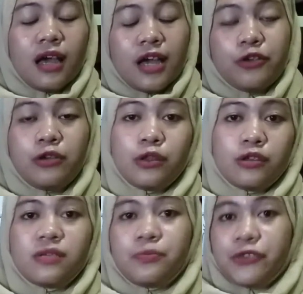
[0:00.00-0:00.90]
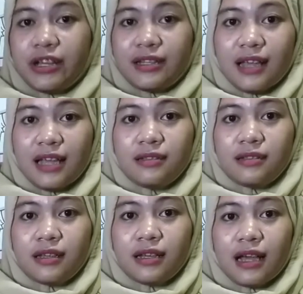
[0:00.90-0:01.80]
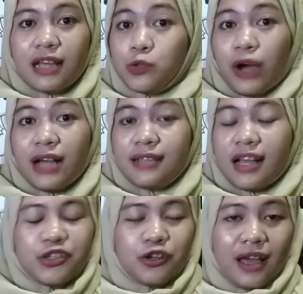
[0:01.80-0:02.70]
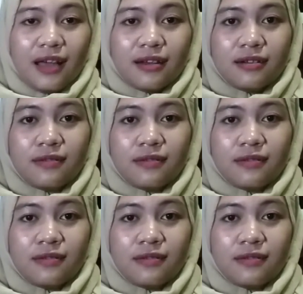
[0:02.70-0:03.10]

and you need to separate that as wise as you can.